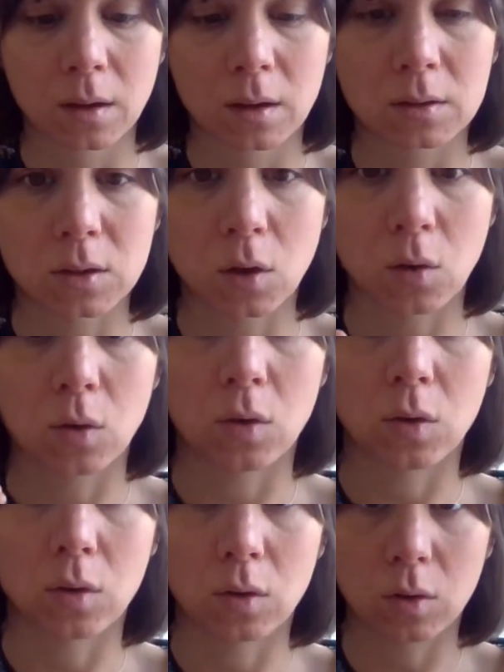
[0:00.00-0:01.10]
So
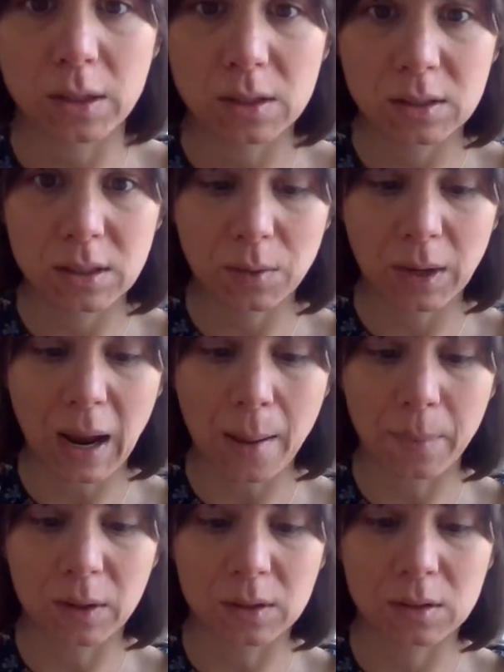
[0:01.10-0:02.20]
let's see what
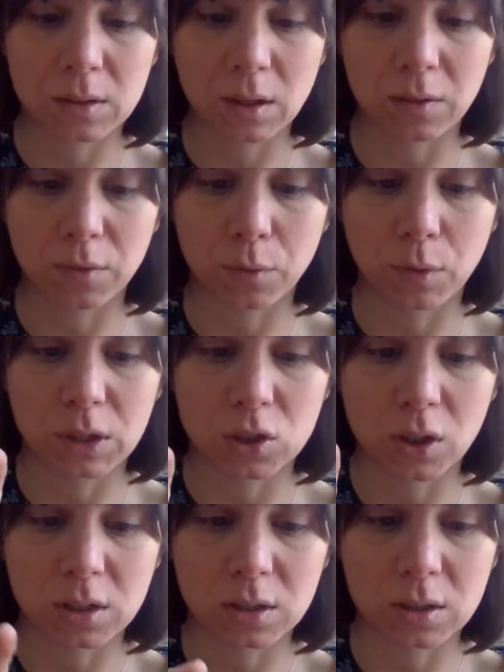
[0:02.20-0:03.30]
happens if we
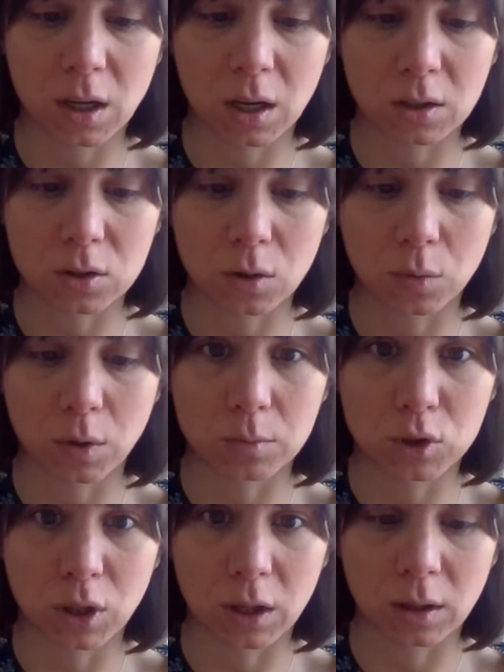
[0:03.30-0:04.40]
just touch the worm
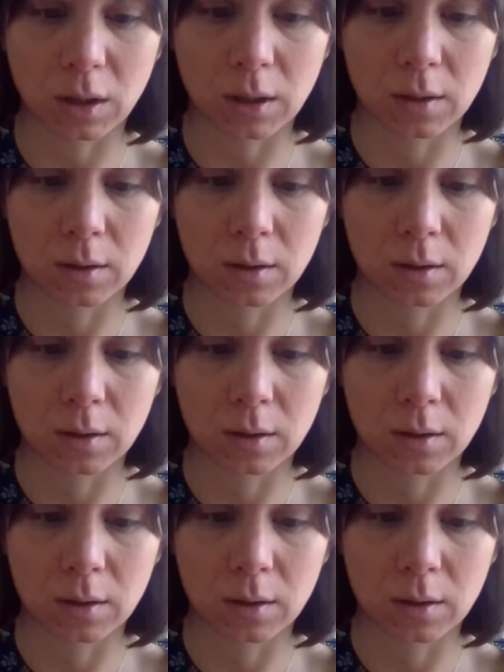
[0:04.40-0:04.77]
gently.